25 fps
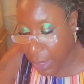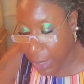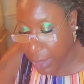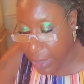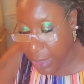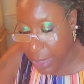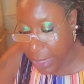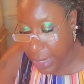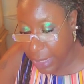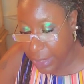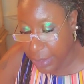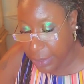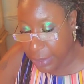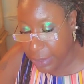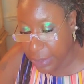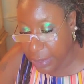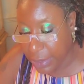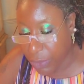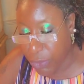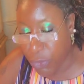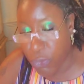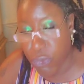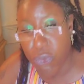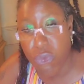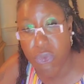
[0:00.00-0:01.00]

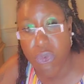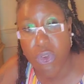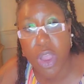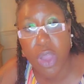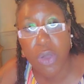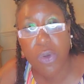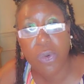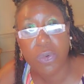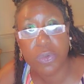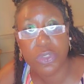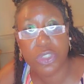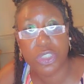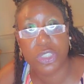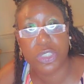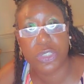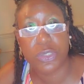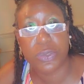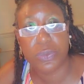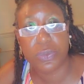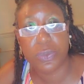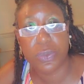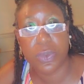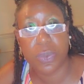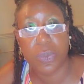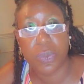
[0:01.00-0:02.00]
this roach,